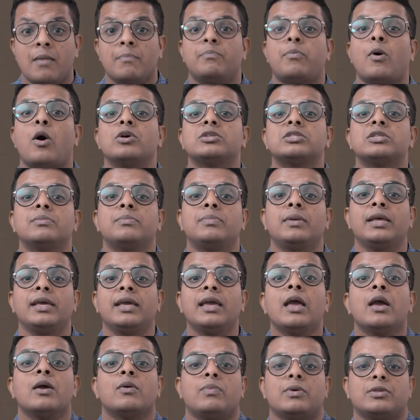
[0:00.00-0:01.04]

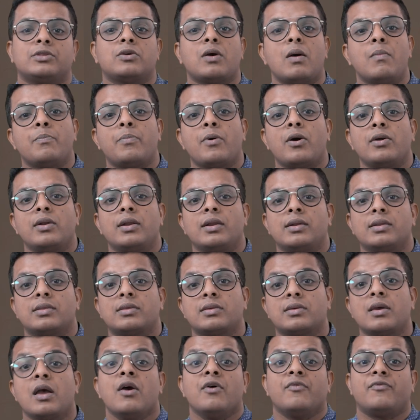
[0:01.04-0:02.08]
possibly with
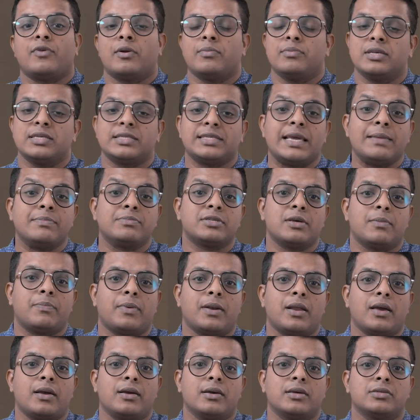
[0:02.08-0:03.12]
components from the same
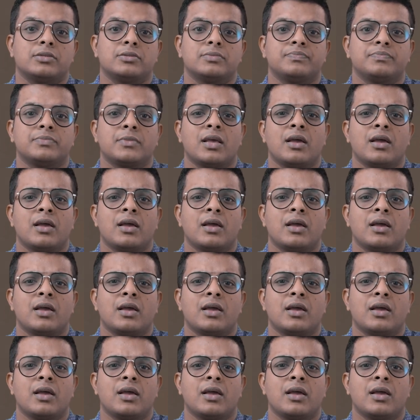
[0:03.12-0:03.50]
suppliers.